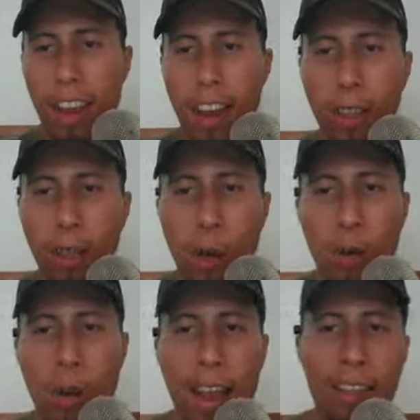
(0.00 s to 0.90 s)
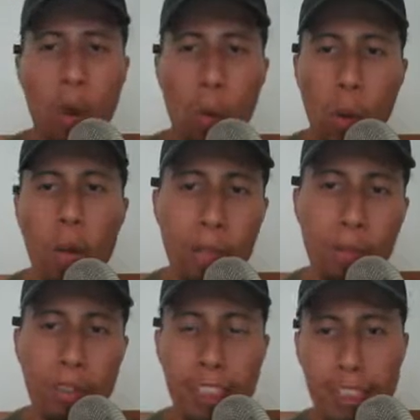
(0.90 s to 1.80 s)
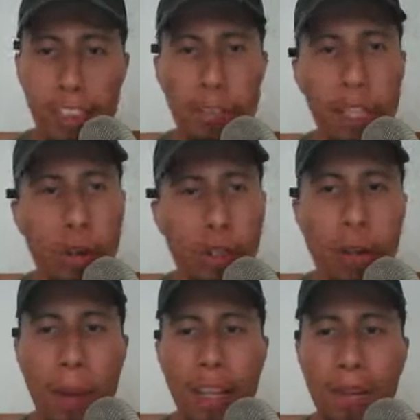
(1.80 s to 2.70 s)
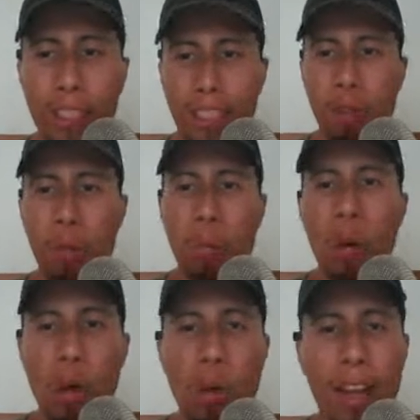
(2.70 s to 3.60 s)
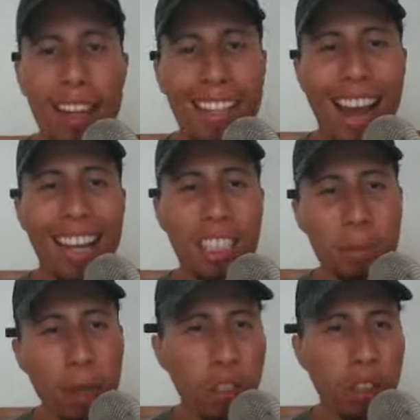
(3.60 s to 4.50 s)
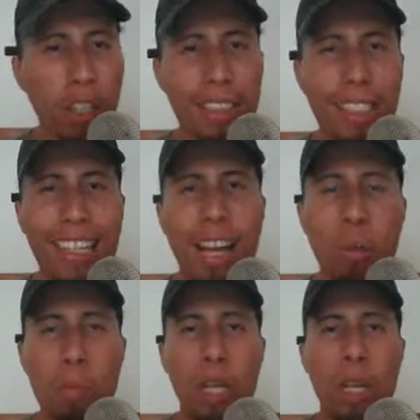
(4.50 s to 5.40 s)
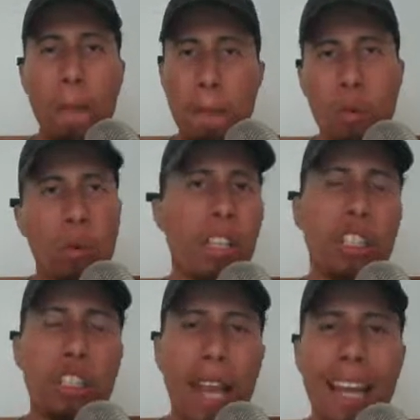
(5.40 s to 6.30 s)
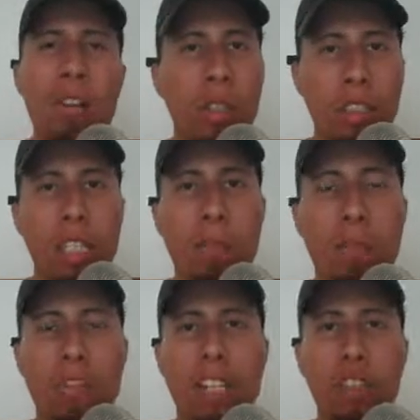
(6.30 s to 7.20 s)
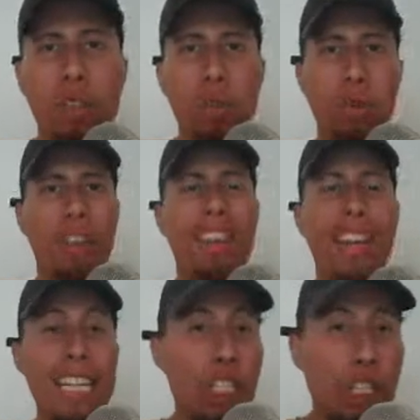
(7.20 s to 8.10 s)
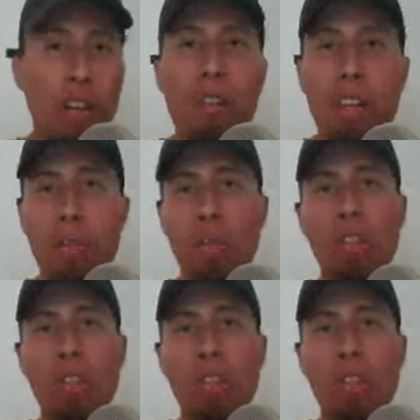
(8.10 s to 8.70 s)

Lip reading: Hello and welcome to this video here. My name is Gilberto and I specialize in helping mortgage and real estate professionals with generating more